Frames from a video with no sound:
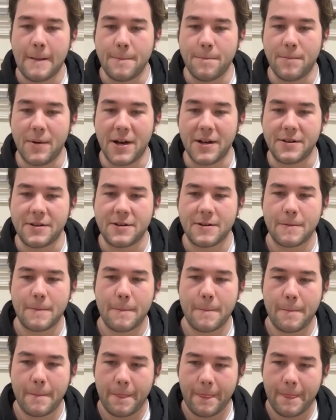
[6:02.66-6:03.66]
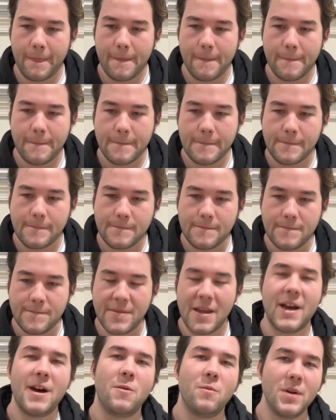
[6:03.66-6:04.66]
but
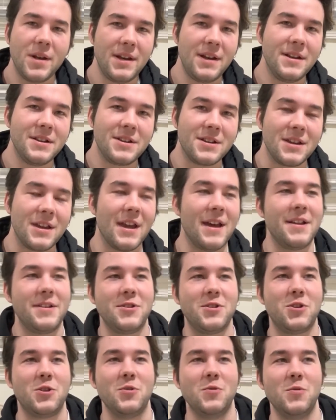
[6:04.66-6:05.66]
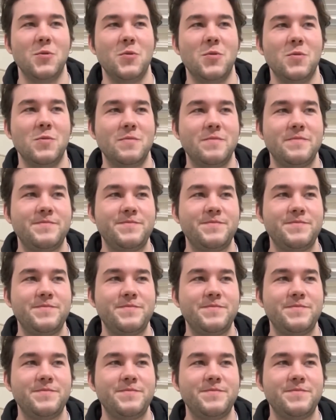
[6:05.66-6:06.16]
now we need to get to